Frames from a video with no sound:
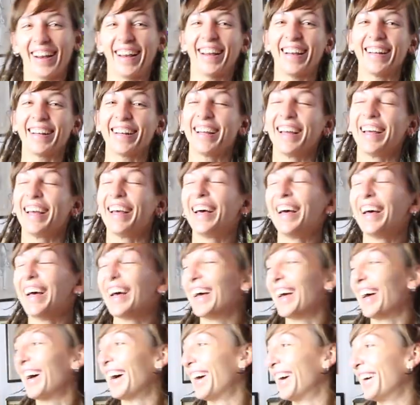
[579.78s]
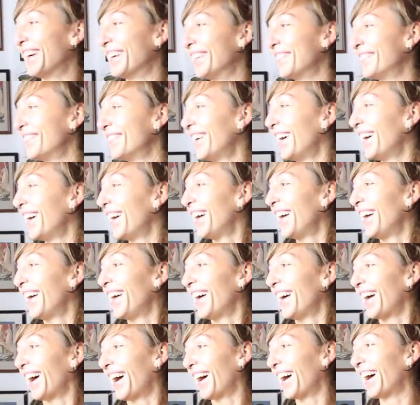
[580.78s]
right? Um,
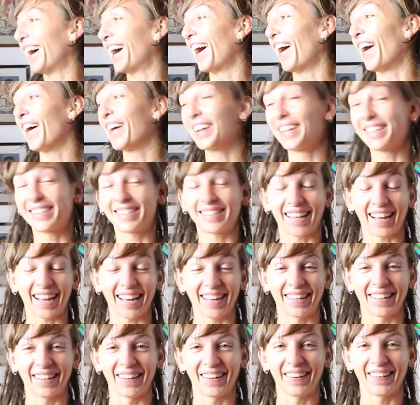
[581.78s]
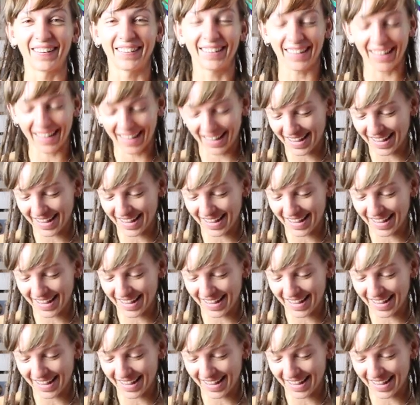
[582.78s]
uh, on a side note,